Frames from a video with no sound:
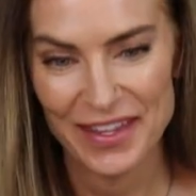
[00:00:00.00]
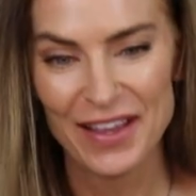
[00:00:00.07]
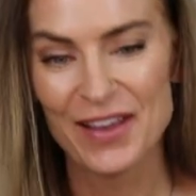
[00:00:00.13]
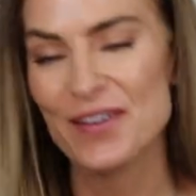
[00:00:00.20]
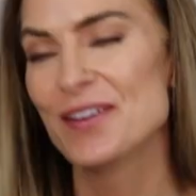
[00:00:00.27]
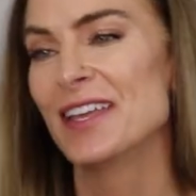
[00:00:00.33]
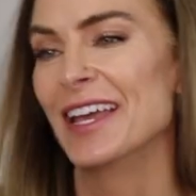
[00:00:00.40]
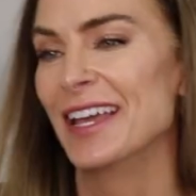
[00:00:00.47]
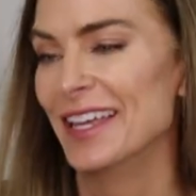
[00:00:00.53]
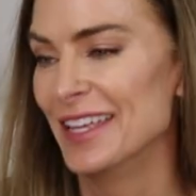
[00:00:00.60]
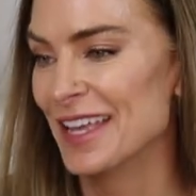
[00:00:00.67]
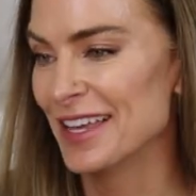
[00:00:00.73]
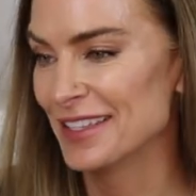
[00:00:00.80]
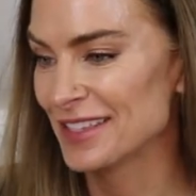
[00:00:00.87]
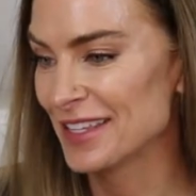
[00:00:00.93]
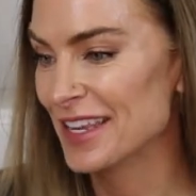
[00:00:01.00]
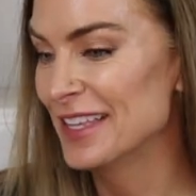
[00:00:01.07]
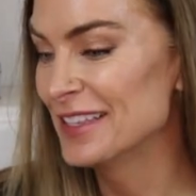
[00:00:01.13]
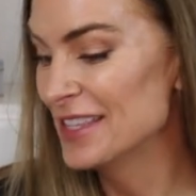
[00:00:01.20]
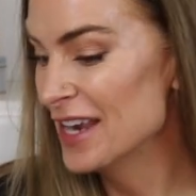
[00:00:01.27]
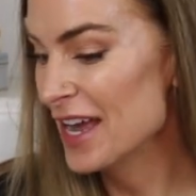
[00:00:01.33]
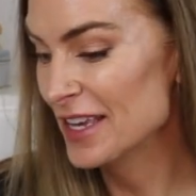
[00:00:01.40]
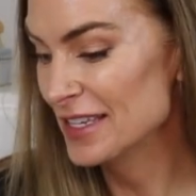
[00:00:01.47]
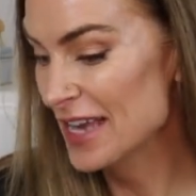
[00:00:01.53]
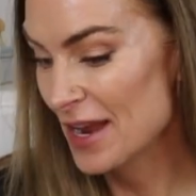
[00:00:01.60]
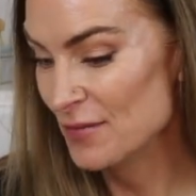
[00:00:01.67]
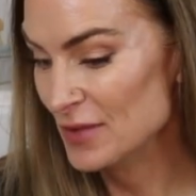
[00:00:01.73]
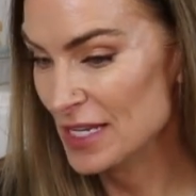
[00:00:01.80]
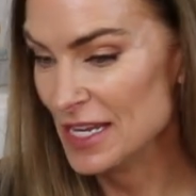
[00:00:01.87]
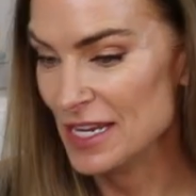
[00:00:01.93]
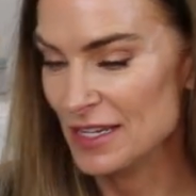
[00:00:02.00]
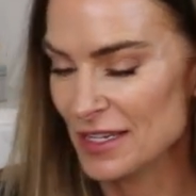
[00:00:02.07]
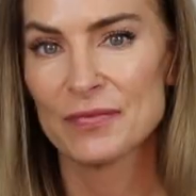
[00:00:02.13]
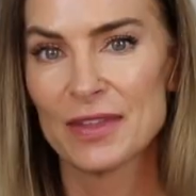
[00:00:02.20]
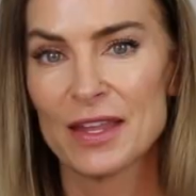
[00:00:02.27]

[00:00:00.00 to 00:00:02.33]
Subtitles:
Okay, yes, it's not time to eat.